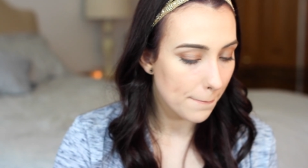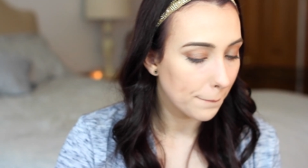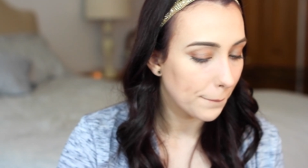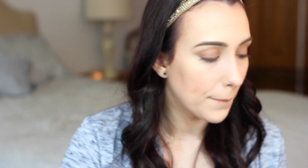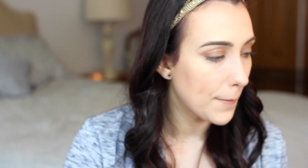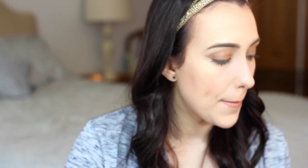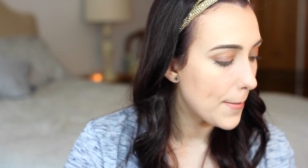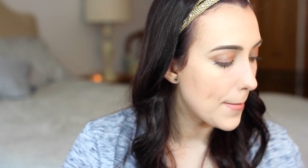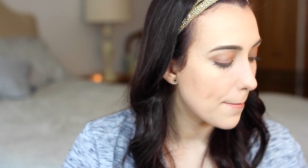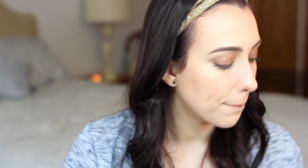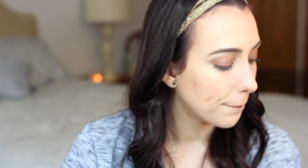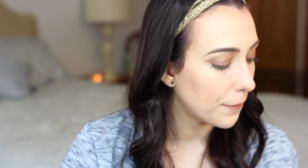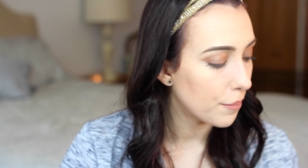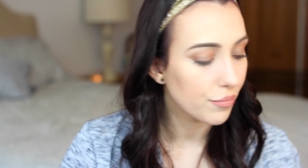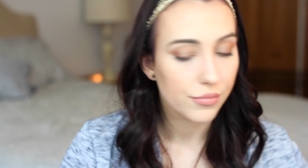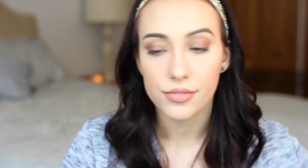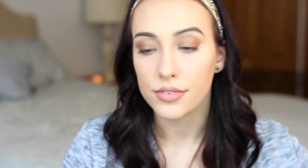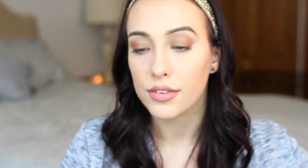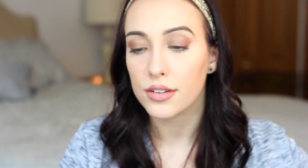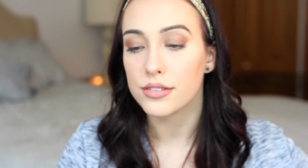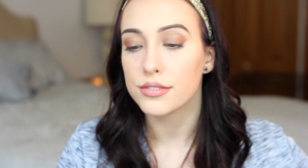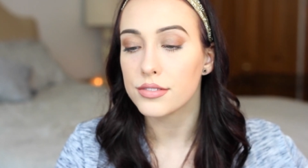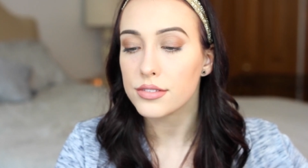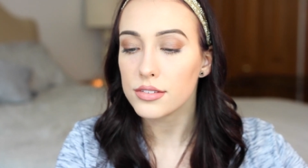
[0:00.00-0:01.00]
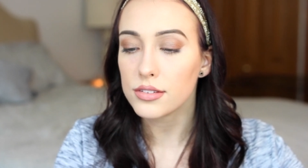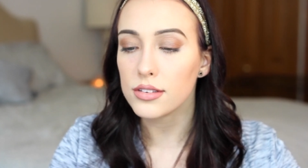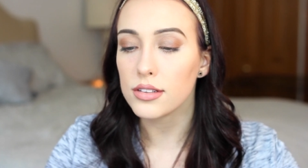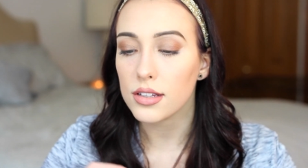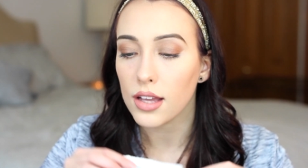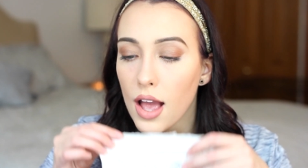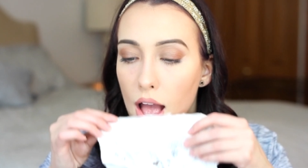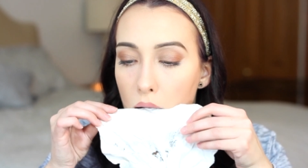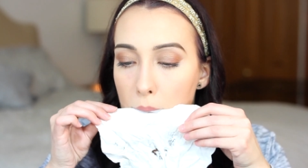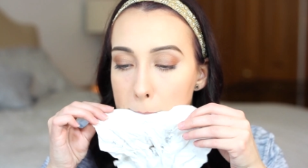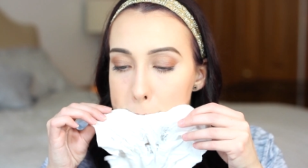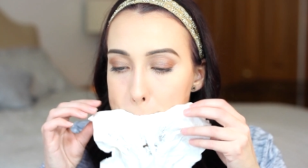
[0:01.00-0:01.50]
I ain't upset about
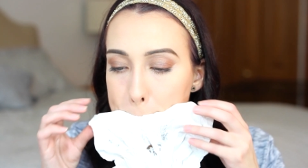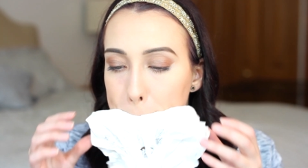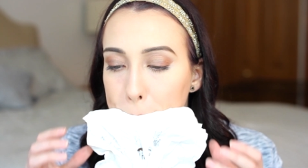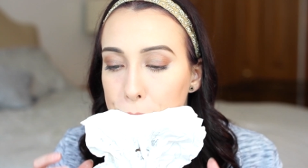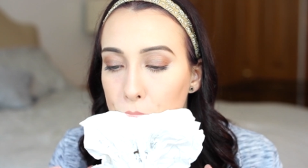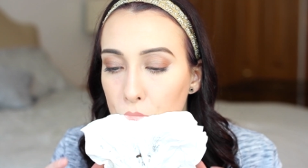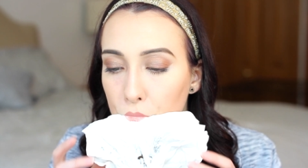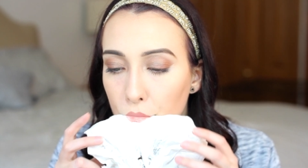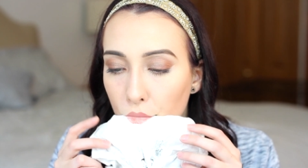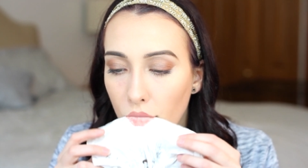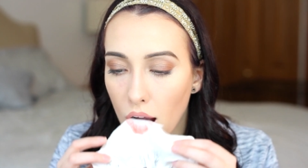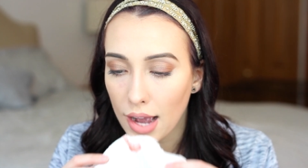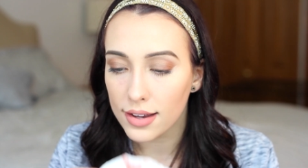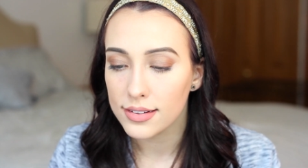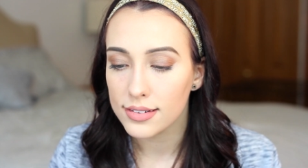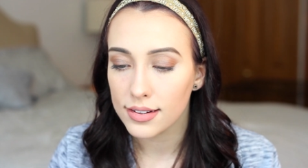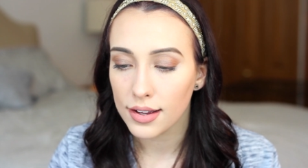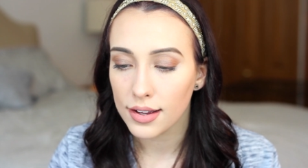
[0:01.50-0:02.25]
it. And then I